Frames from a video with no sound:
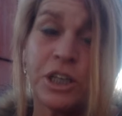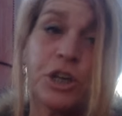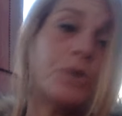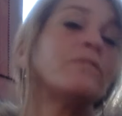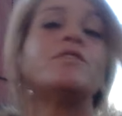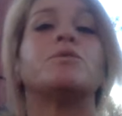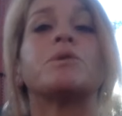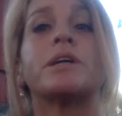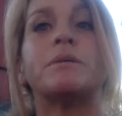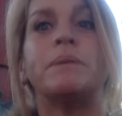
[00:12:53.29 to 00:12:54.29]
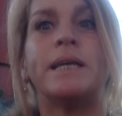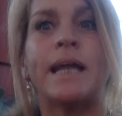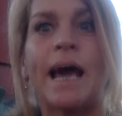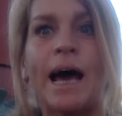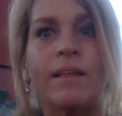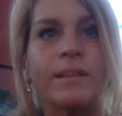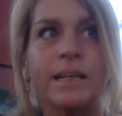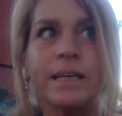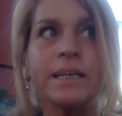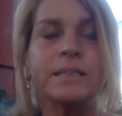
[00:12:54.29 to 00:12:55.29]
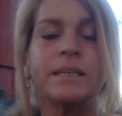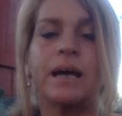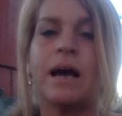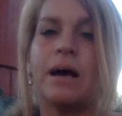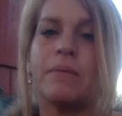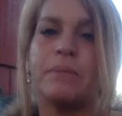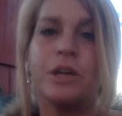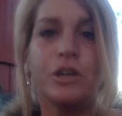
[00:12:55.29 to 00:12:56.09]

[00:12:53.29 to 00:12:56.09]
you know if you were going to be an athlete um,